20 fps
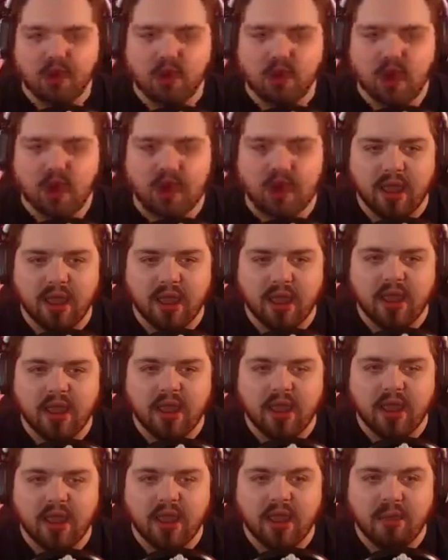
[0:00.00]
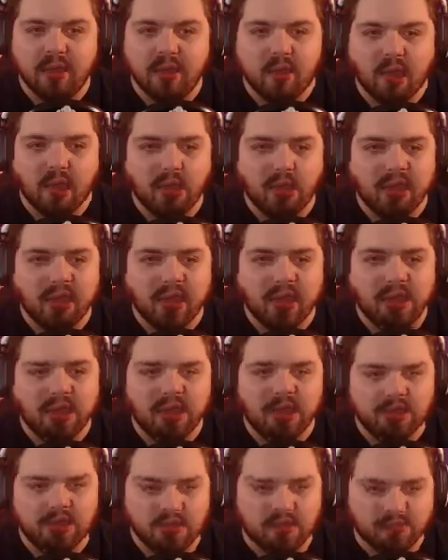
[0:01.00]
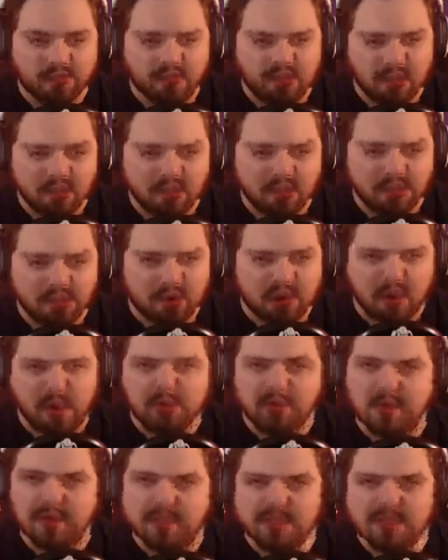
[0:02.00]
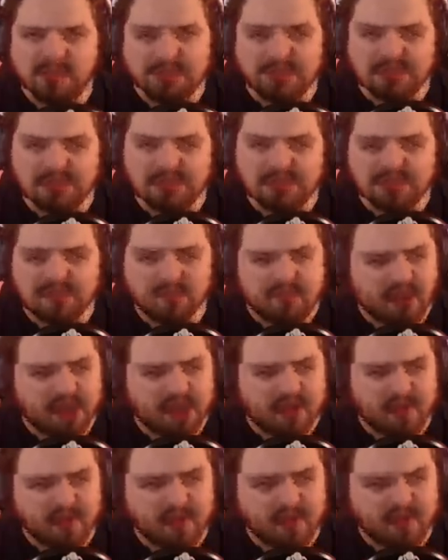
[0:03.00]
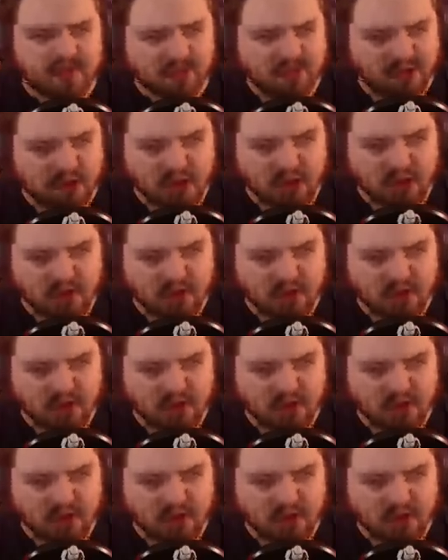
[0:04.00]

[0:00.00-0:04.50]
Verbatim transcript: okay, um, Ollie, I think your first problem is this isn't like good